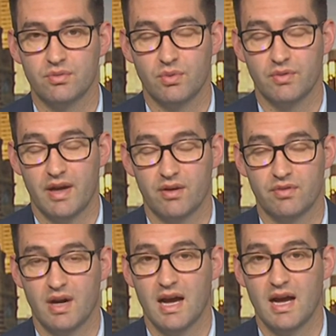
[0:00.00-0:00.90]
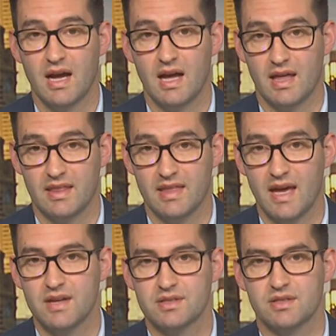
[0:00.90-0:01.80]
we've had over
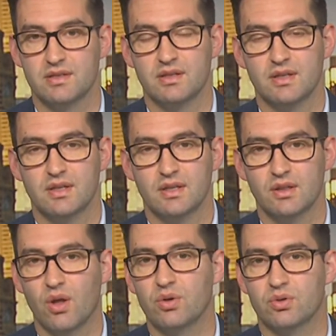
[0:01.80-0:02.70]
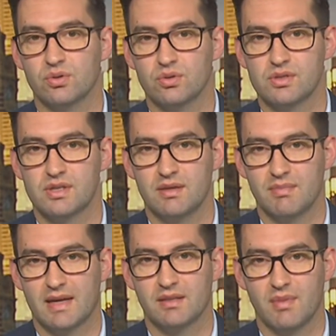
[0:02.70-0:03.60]
1,000 locals in
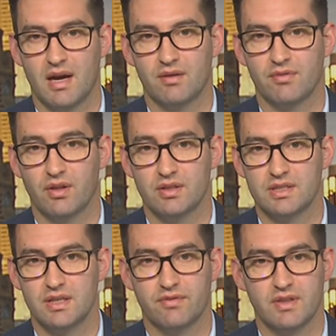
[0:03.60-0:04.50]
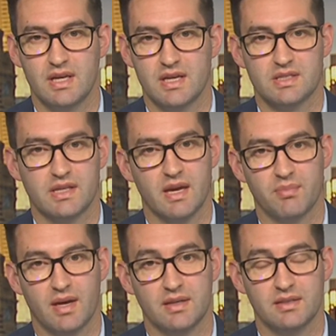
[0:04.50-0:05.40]
Macnamara volunteer for the Yes
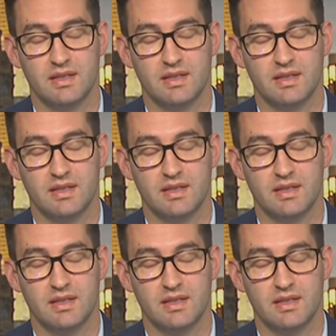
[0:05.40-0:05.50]
campaign.